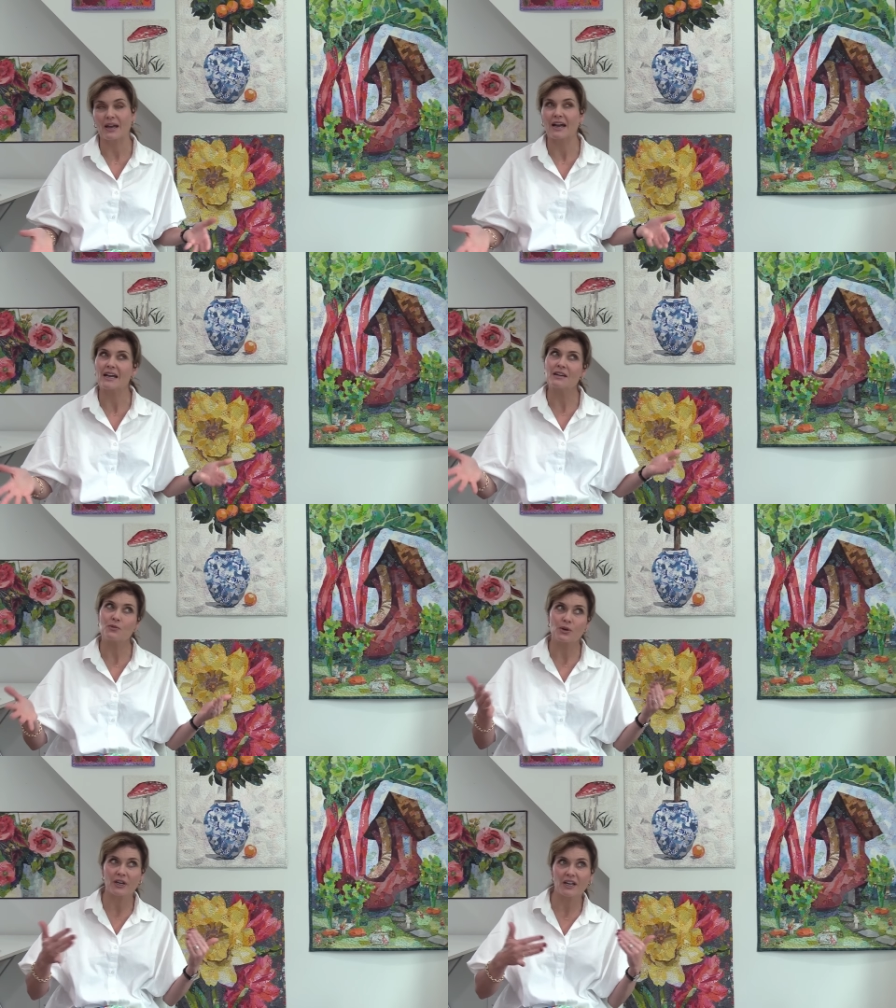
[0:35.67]
kind
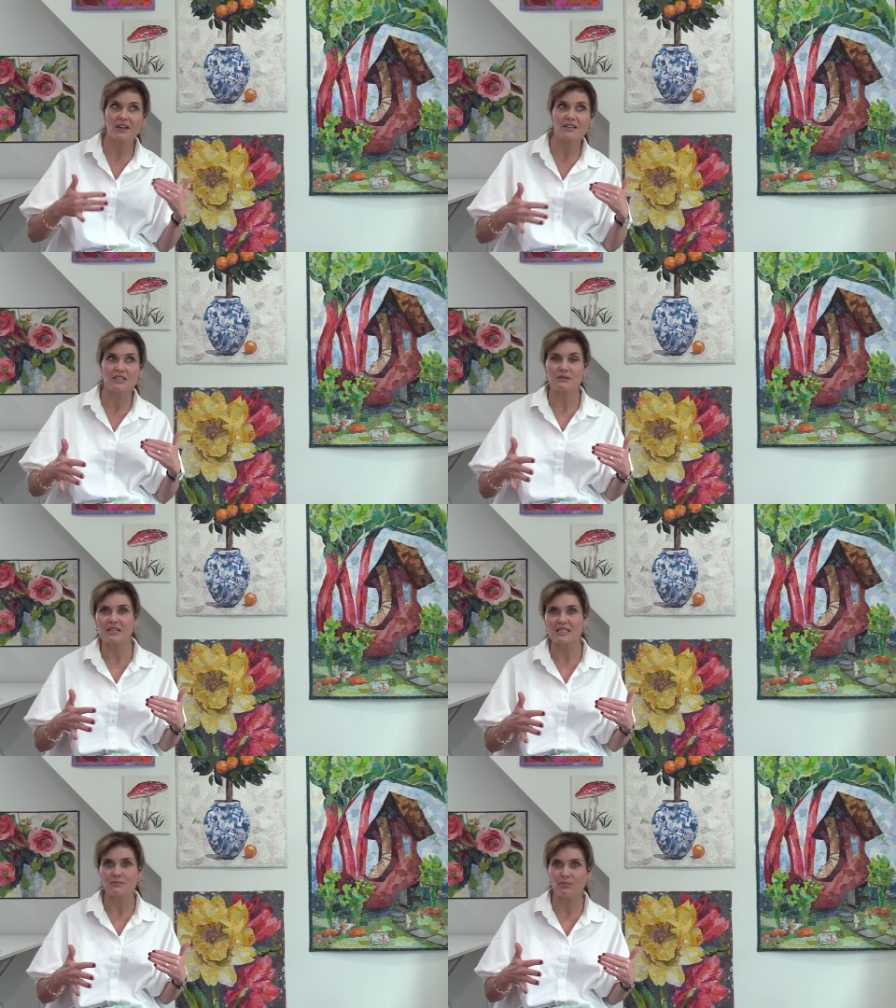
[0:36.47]
of working on
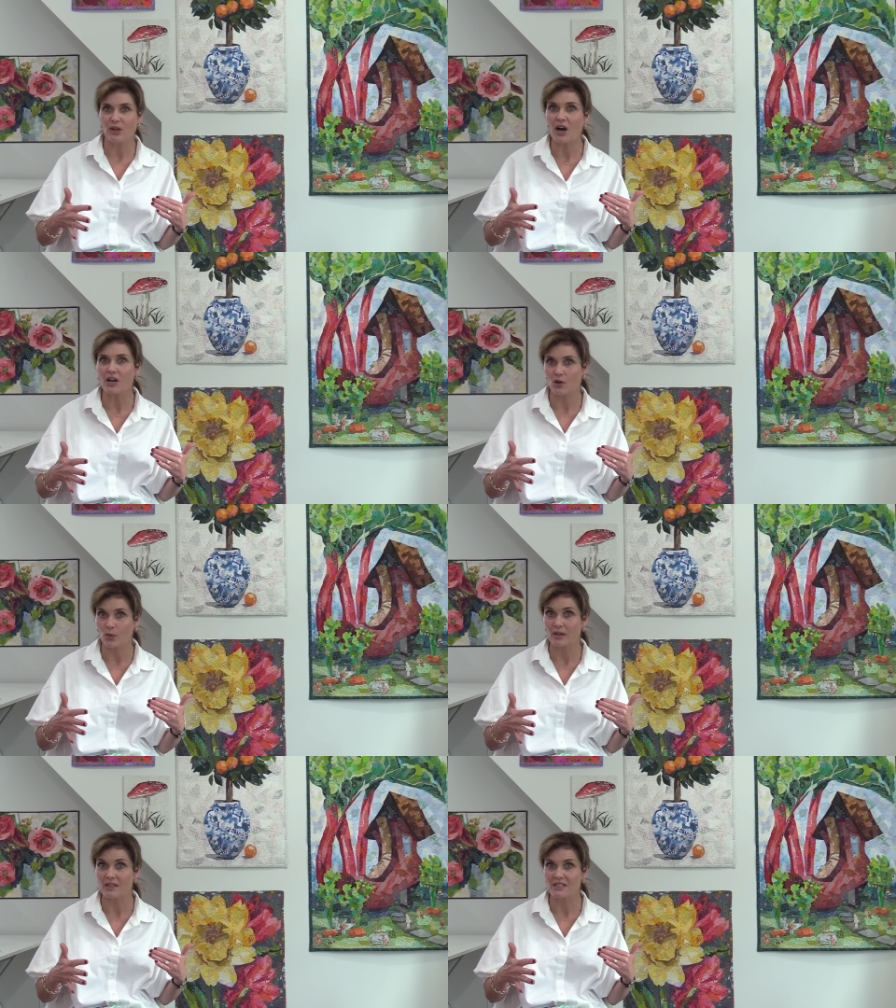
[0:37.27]
doing some block
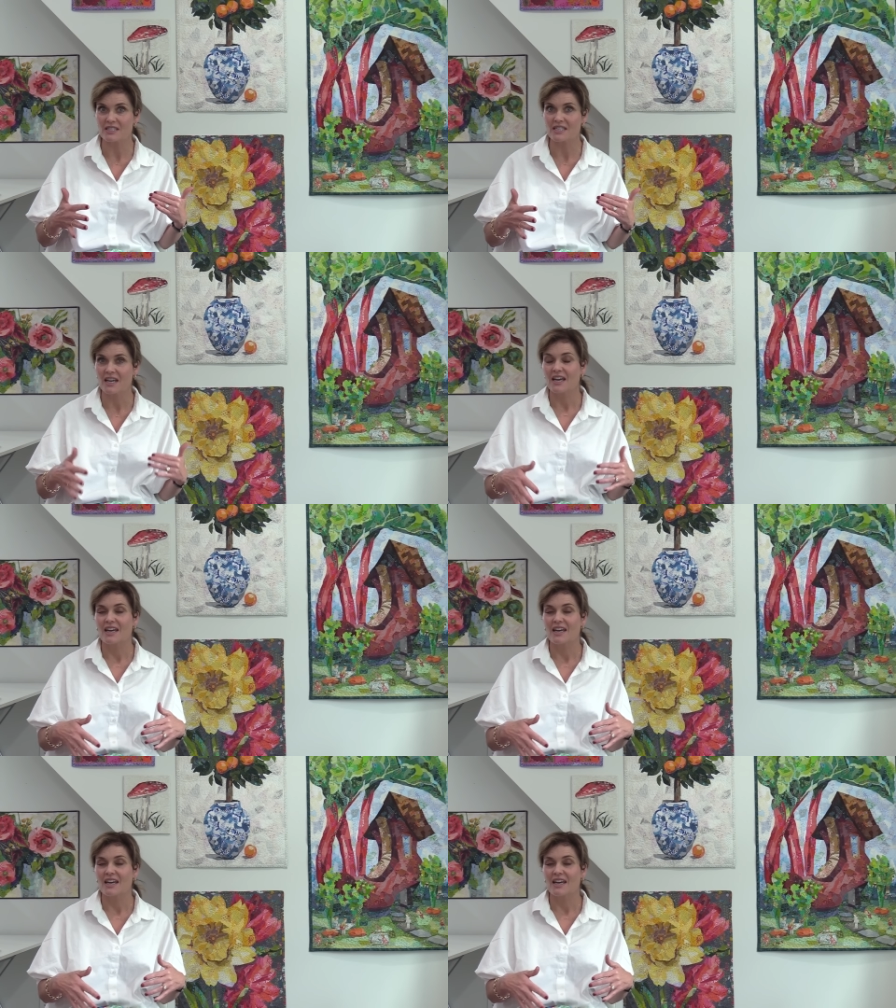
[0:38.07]
quilts